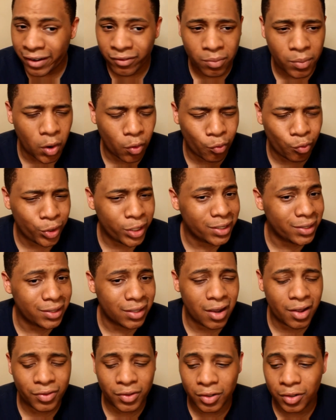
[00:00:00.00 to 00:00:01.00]
of them are really
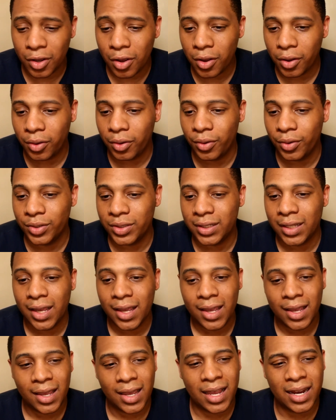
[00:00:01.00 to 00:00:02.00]
on the nose,
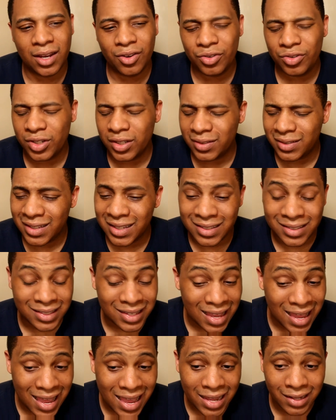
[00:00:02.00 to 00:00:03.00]
and it's
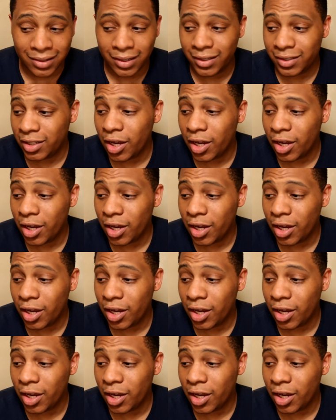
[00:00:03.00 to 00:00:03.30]
endless.